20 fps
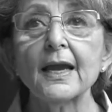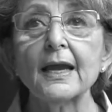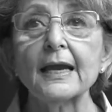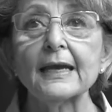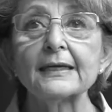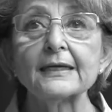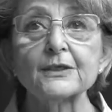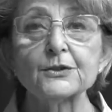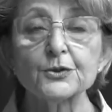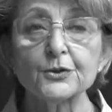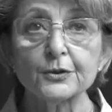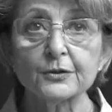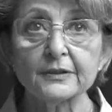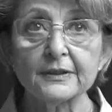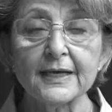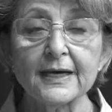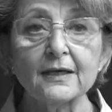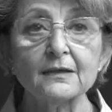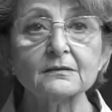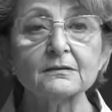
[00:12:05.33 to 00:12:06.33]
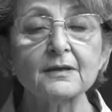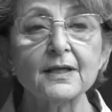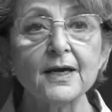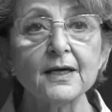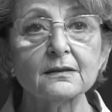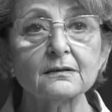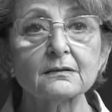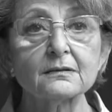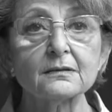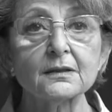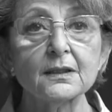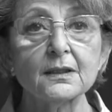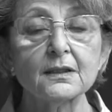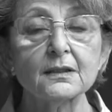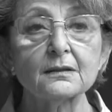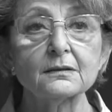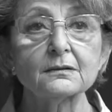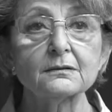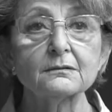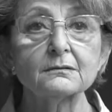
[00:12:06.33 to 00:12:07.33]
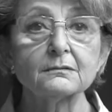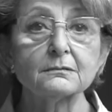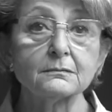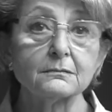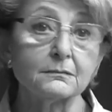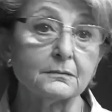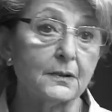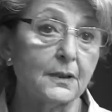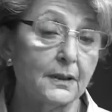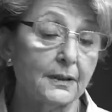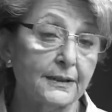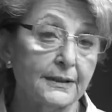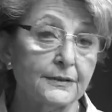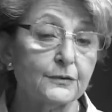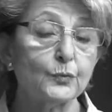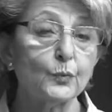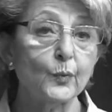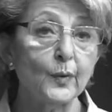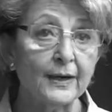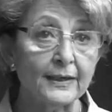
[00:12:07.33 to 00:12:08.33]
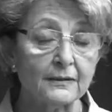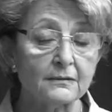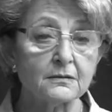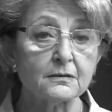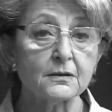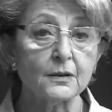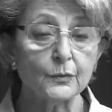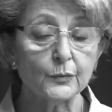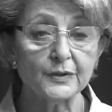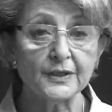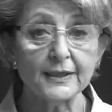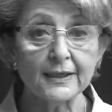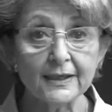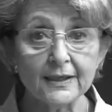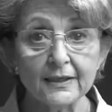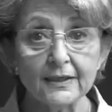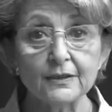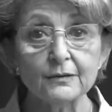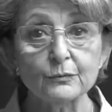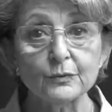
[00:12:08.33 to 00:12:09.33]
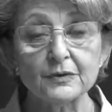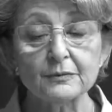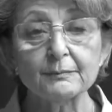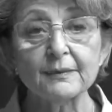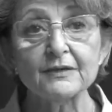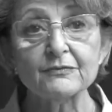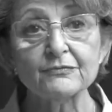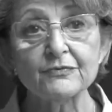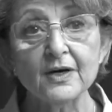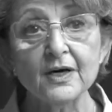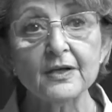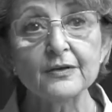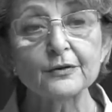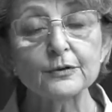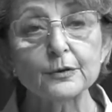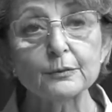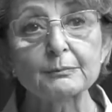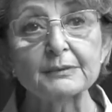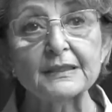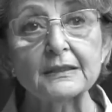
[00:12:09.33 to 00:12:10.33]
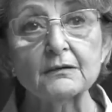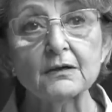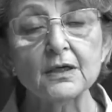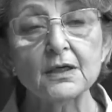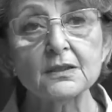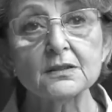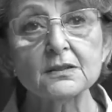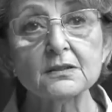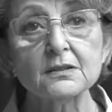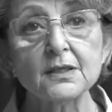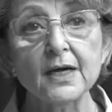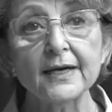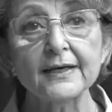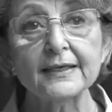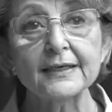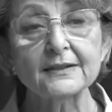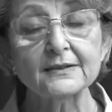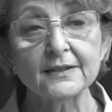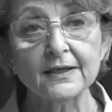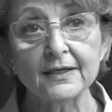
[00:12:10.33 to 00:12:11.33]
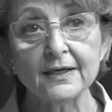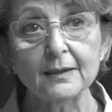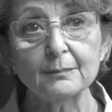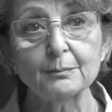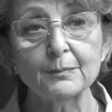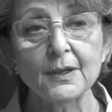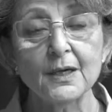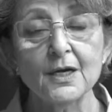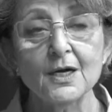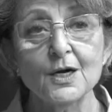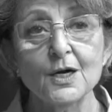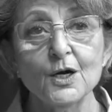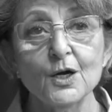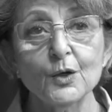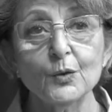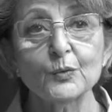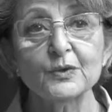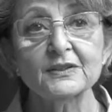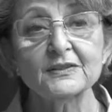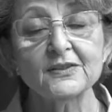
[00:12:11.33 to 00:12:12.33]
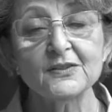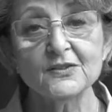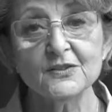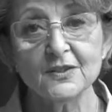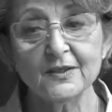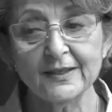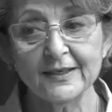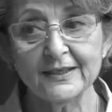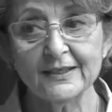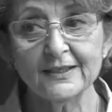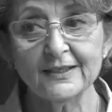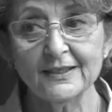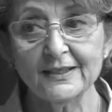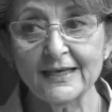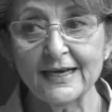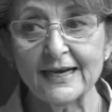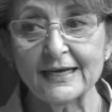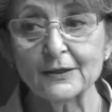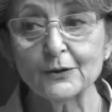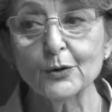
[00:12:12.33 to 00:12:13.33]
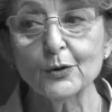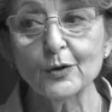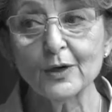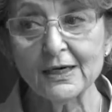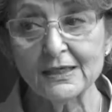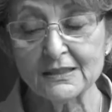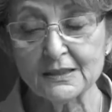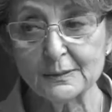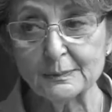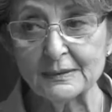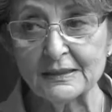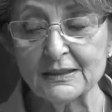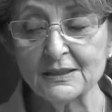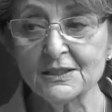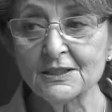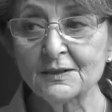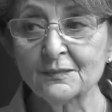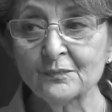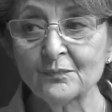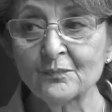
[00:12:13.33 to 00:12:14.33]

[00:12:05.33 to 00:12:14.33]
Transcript: And it turned out that it went okay with my father, because I ended up with this lady and her husband,